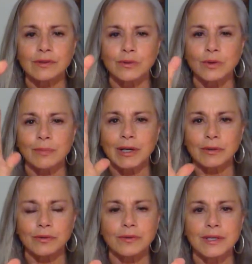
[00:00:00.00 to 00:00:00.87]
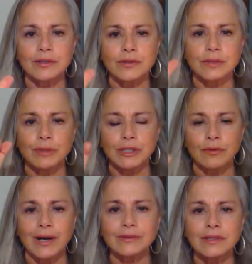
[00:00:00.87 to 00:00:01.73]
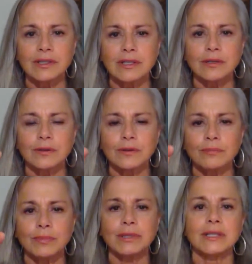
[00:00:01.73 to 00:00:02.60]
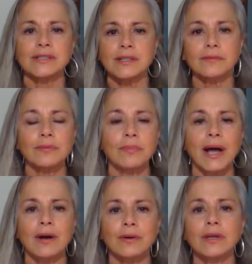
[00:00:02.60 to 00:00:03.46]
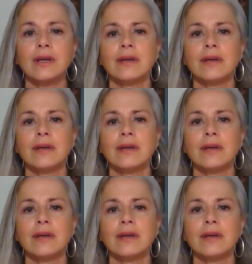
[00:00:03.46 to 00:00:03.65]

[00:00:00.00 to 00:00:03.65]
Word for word: It's all about earth energy, being grounded in the earth, being self empowered,